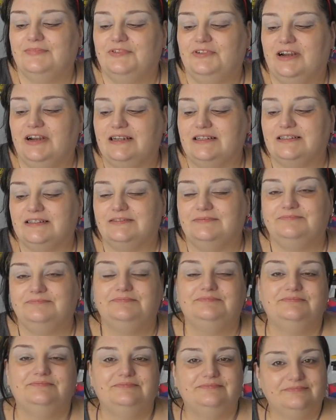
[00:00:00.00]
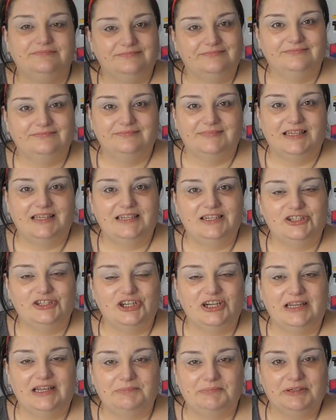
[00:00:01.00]
Right, here's
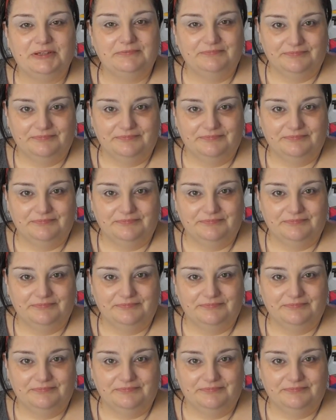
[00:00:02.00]
your clip.